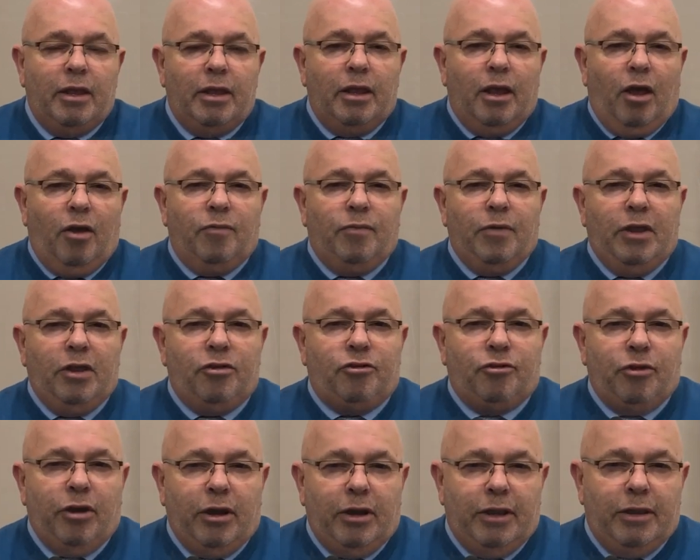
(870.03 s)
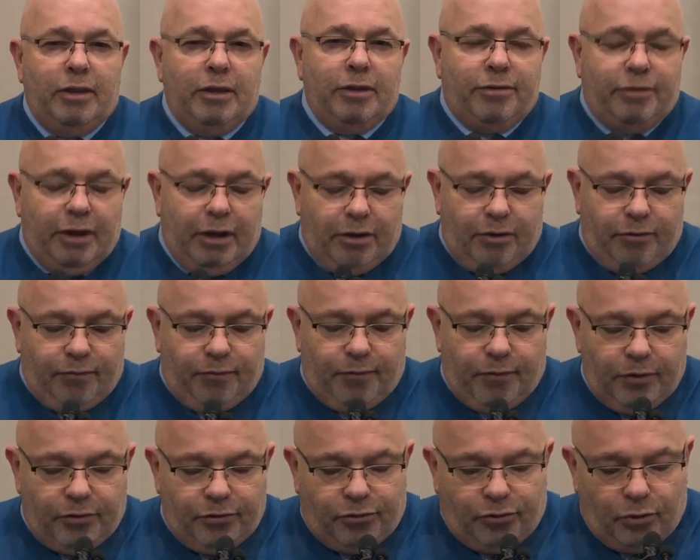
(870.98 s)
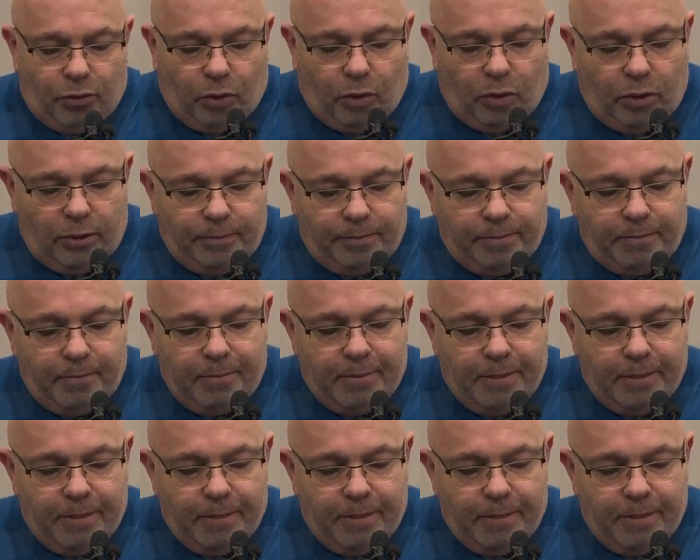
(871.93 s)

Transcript: over Israel in the stead of Saul.